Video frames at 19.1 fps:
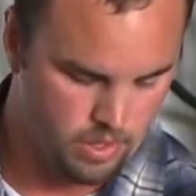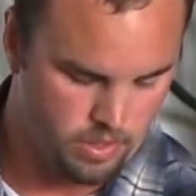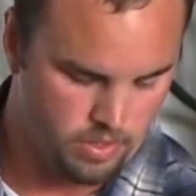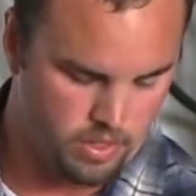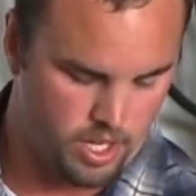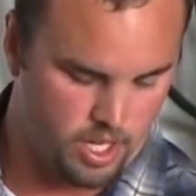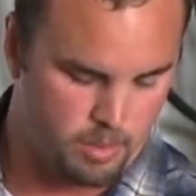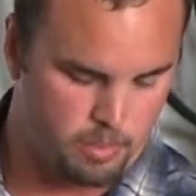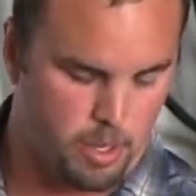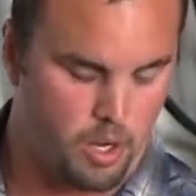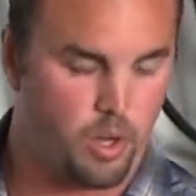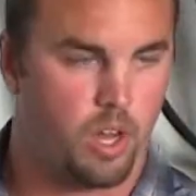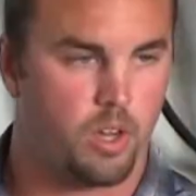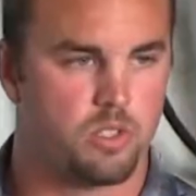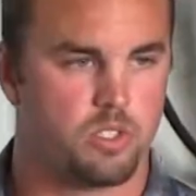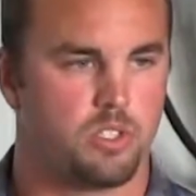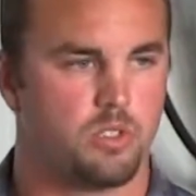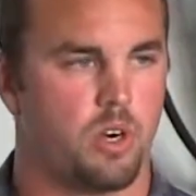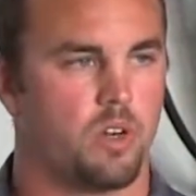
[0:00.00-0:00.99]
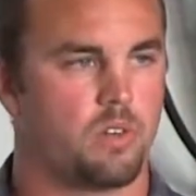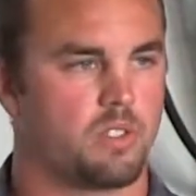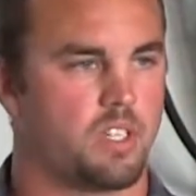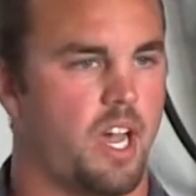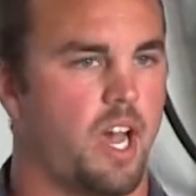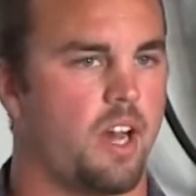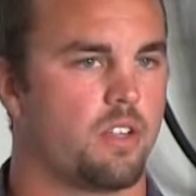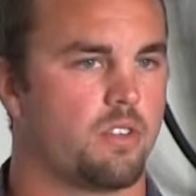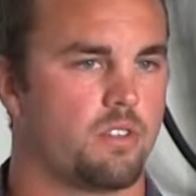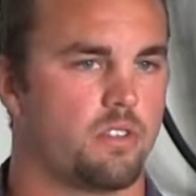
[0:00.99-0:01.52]
Think about how drought
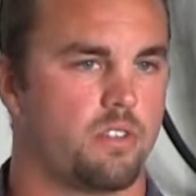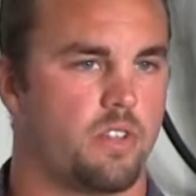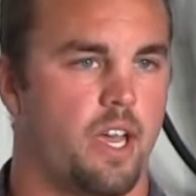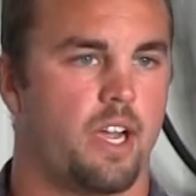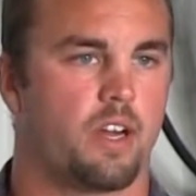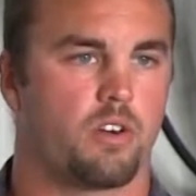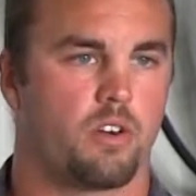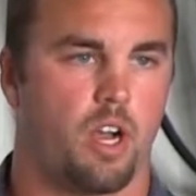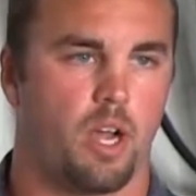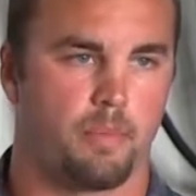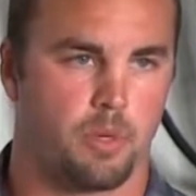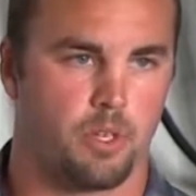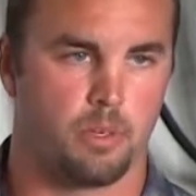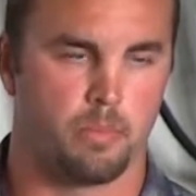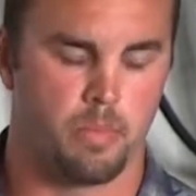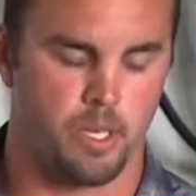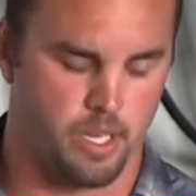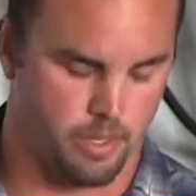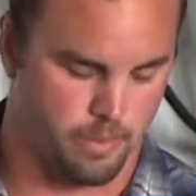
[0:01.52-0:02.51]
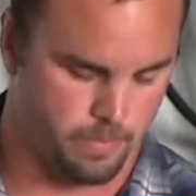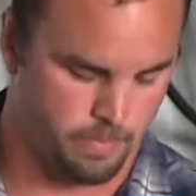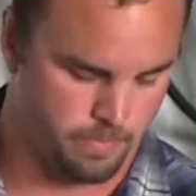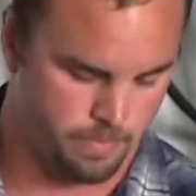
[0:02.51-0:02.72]
tolerant that crop could be.